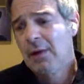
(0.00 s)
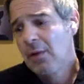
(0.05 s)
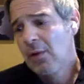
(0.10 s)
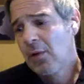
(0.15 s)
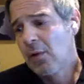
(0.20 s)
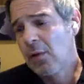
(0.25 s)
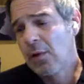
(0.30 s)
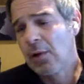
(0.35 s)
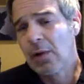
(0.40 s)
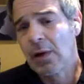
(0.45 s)

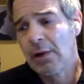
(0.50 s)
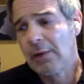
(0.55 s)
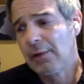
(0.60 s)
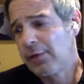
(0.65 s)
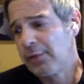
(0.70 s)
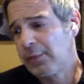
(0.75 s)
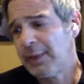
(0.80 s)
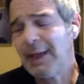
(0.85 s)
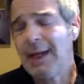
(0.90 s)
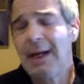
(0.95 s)
or
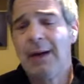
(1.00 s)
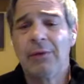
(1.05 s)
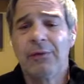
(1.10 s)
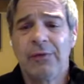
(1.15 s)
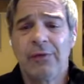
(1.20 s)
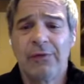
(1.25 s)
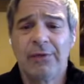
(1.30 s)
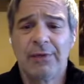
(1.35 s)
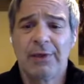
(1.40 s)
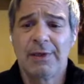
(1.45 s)
three
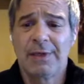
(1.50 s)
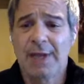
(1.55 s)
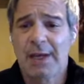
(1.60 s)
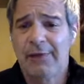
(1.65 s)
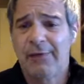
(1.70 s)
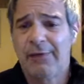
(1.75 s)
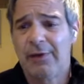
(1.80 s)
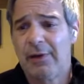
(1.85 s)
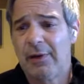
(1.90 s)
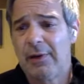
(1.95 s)
ounces in a
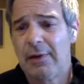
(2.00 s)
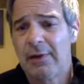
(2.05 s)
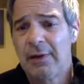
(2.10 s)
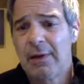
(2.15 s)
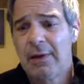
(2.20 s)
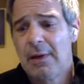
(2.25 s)
Tesla.